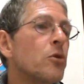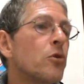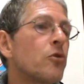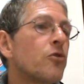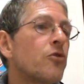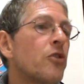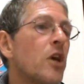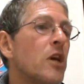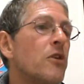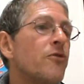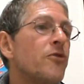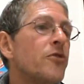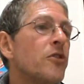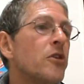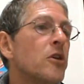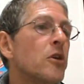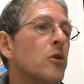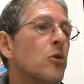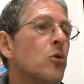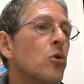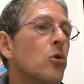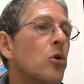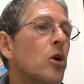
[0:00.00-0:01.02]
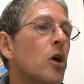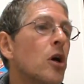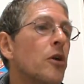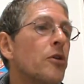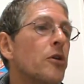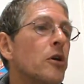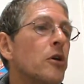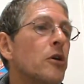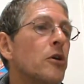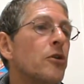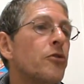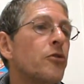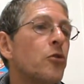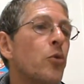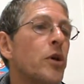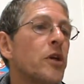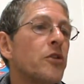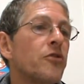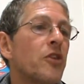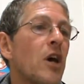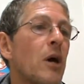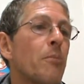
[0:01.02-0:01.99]
your safety, or other
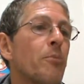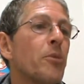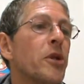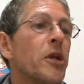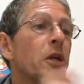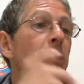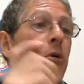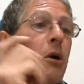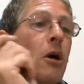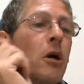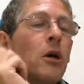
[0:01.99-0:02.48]
earthquakes happening?